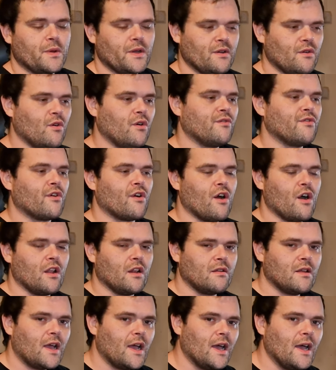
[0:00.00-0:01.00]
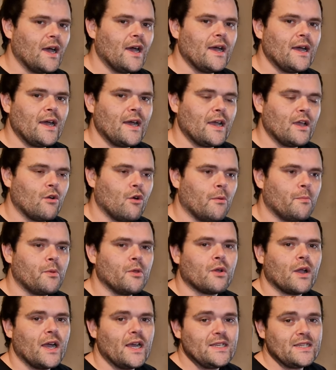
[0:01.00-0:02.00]
But overall, I hope
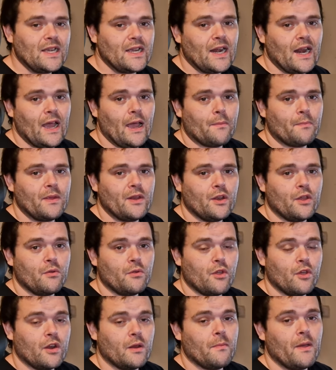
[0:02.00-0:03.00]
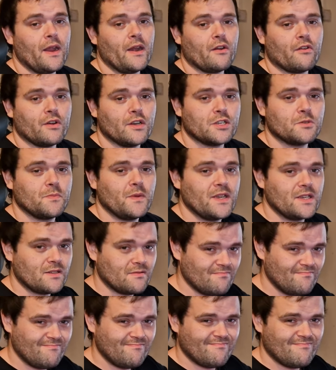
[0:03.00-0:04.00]
you guys had a happy new year and a merry
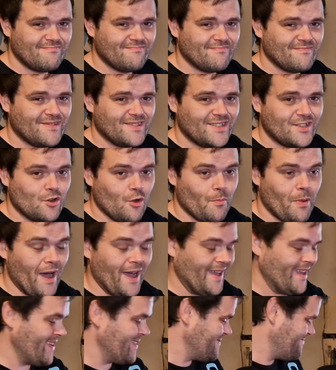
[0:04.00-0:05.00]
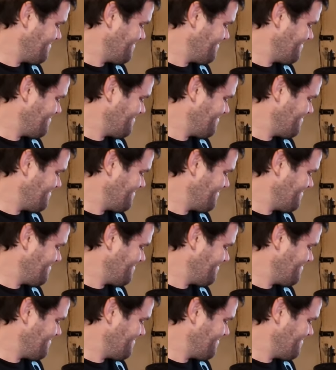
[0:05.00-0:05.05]
Christmas. Goodbye.